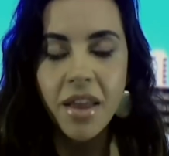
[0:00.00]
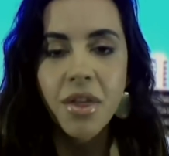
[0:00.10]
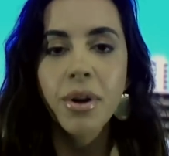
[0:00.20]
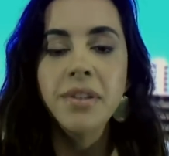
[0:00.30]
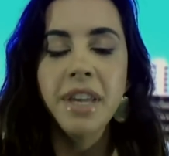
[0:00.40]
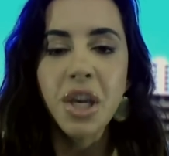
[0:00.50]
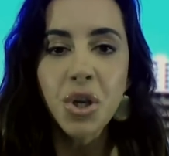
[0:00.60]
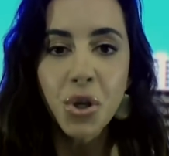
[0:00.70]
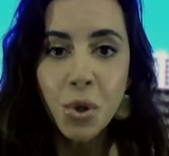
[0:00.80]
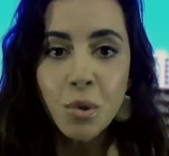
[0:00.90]
there is a
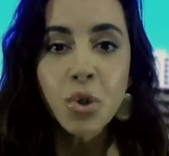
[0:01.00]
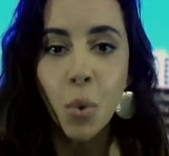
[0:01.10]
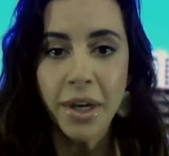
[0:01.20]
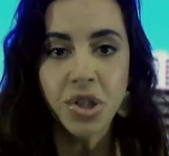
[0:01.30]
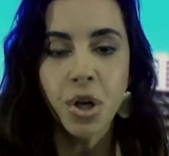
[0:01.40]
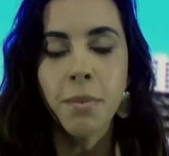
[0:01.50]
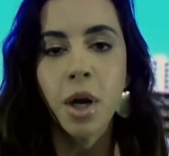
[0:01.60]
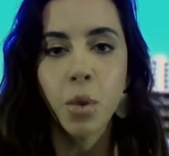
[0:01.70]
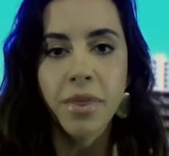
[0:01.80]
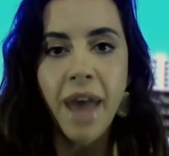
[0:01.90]
huge question
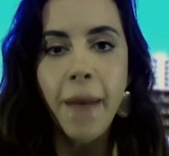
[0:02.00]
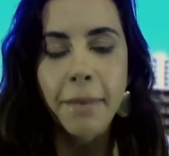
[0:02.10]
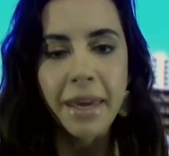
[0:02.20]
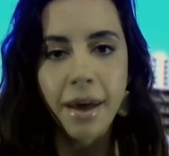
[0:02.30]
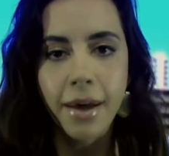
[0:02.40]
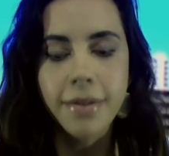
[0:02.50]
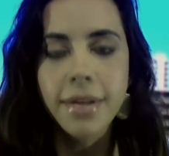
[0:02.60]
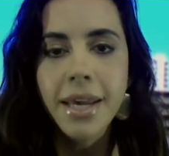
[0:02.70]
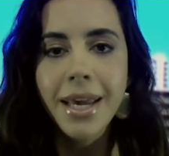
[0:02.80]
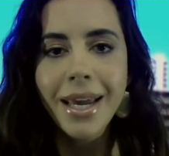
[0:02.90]
mark with that
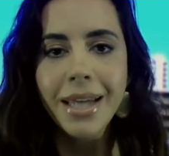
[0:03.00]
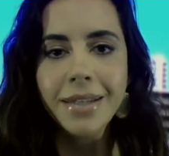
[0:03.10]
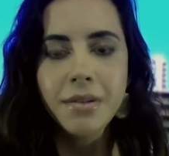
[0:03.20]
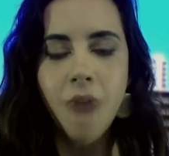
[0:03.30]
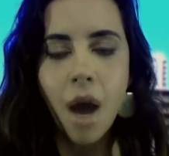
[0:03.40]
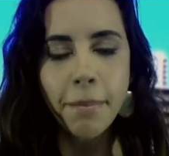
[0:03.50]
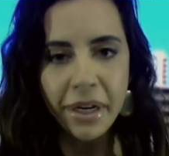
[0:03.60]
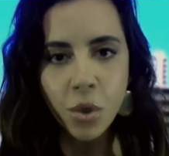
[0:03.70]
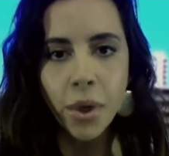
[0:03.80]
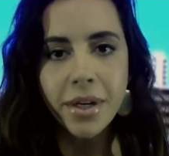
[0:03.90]
because it's not,
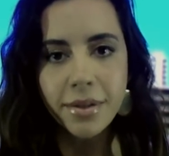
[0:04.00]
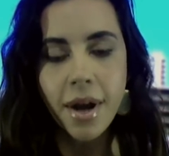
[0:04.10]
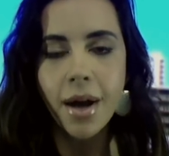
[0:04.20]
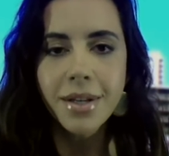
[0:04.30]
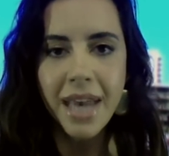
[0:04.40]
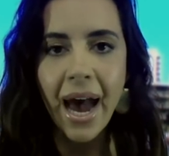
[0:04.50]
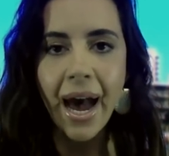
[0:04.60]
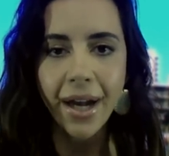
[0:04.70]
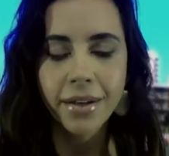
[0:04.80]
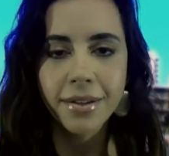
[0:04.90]
Bitcoin is not
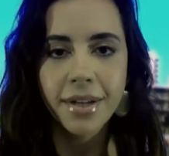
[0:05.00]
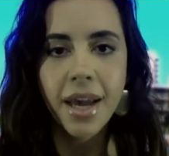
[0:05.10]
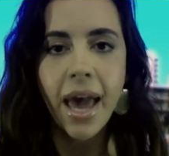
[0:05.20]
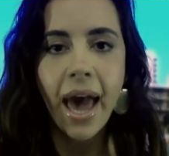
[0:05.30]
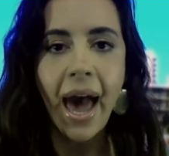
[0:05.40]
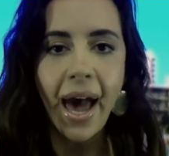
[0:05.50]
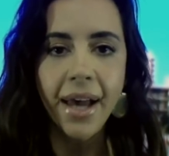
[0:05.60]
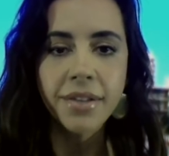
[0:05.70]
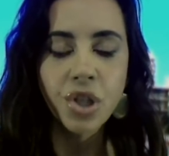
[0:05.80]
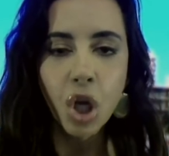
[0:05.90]
taxed
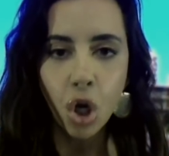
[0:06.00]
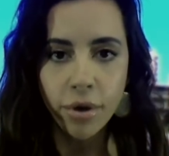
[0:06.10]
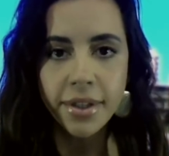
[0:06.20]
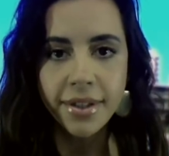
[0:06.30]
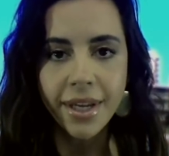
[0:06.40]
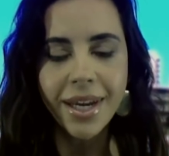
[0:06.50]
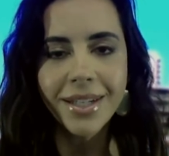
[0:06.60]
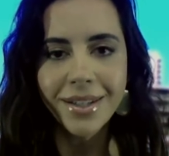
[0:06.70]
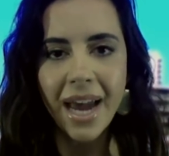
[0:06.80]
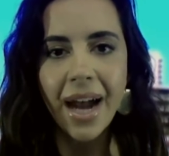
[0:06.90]
as currency.
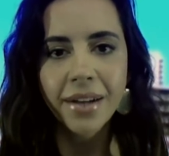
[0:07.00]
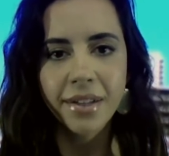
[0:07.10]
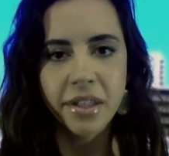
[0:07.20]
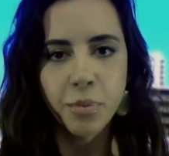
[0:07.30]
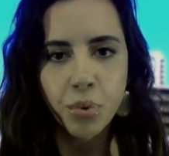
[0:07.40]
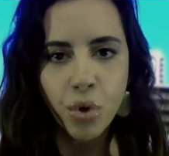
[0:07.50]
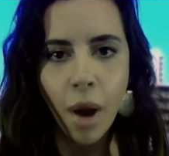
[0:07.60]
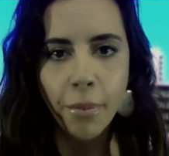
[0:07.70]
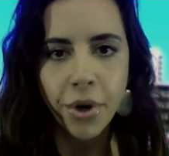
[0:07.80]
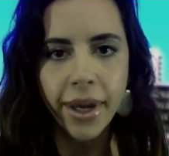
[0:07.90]
It's taxed as
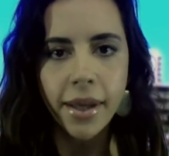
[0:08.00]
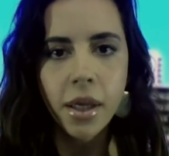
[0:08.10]
property.